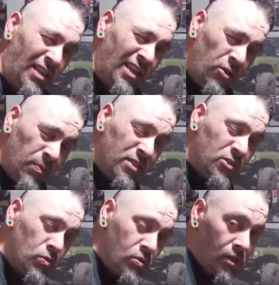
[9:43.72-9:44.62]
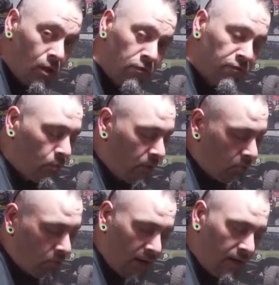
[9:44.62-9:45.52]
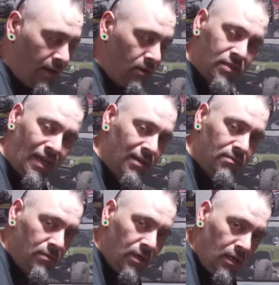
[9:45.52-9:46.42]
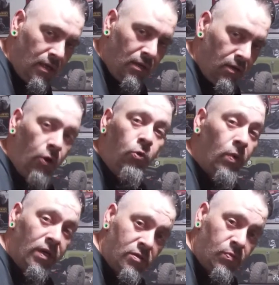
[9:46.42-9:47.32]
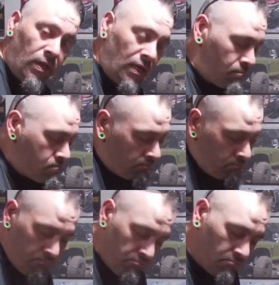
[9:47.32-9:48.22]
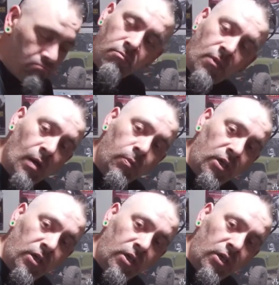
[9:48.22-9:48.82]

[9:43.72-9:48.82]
a little bit too slow for me right now. It's got no wheel speed. Couple